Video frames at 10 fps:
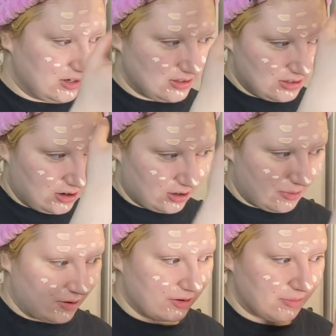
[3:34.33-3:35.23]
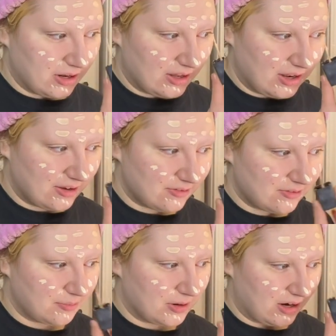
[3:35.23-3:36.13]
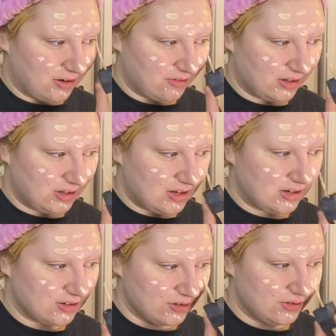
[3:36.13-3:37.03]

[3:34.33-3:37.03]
to talk about in my life, but I really